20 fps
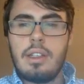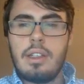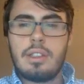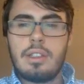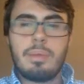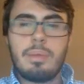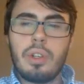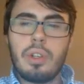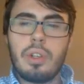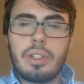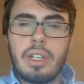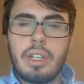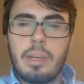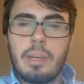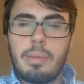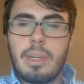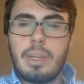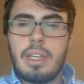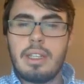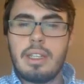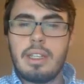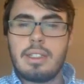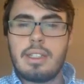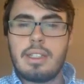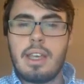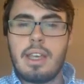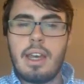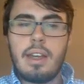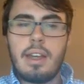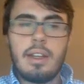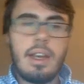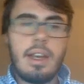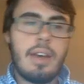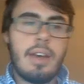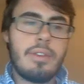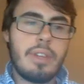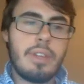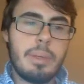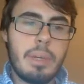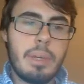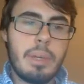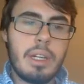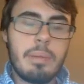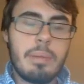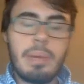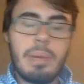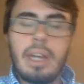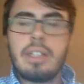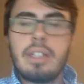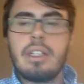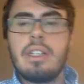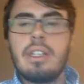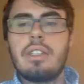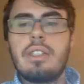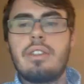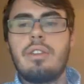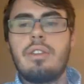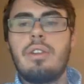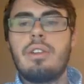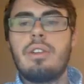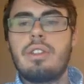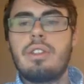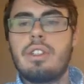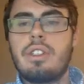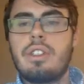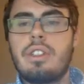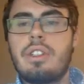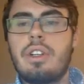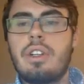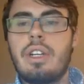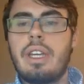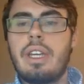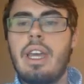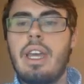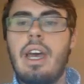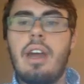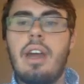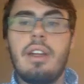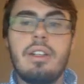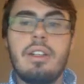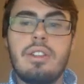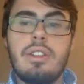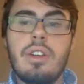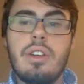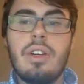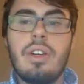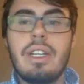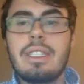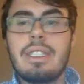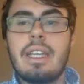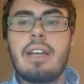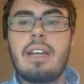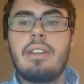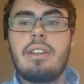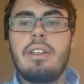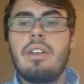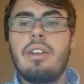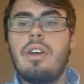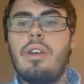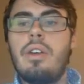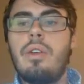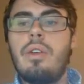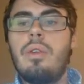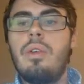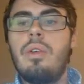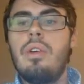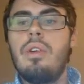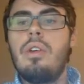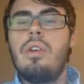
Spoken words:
smaller companies that have limited budgets or are just starting out and don't exactly know